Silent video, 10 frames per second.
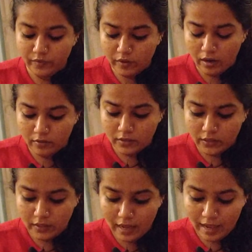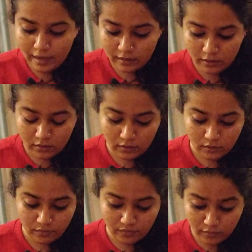grounded and
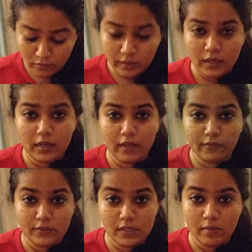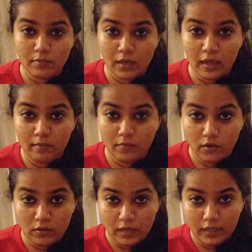fluid at the same time,
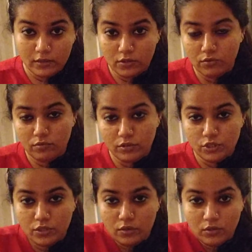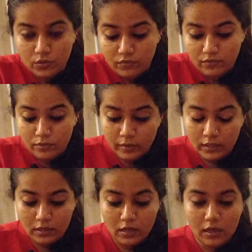not like too rigid, not too fluid.